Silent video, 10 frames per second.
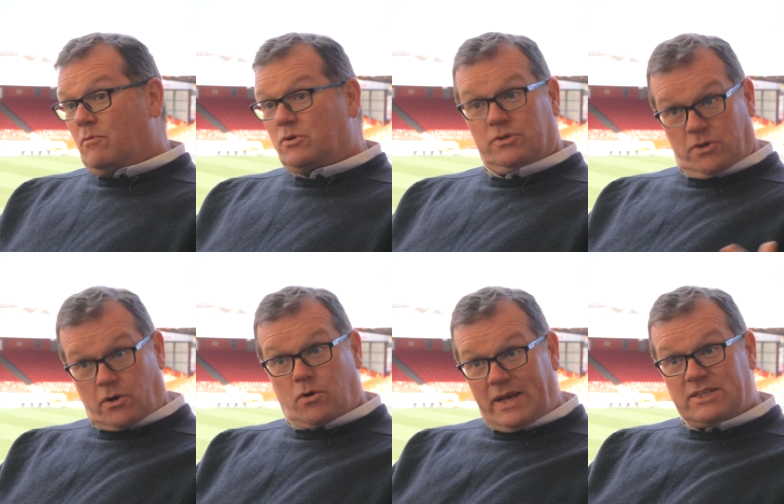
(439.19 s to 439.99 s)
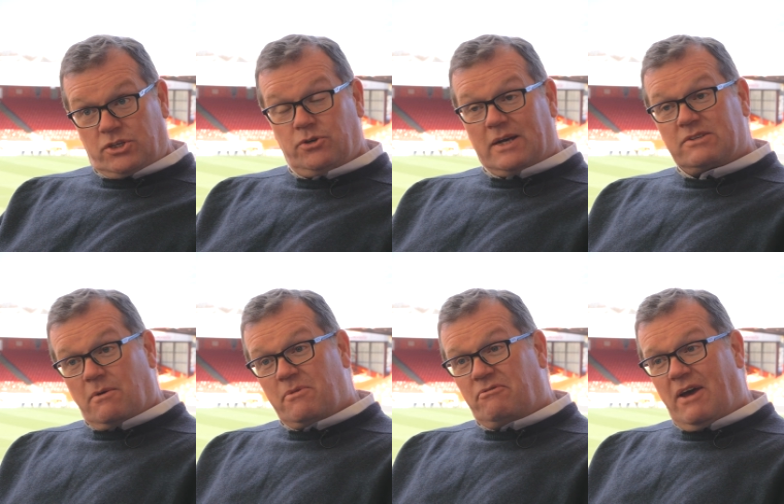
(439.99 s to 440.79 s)
which was a request to us
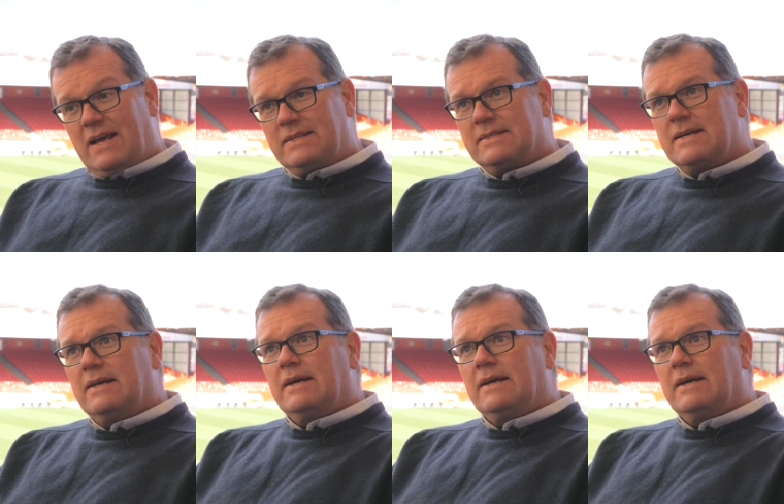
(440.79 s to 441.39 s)
from the fans.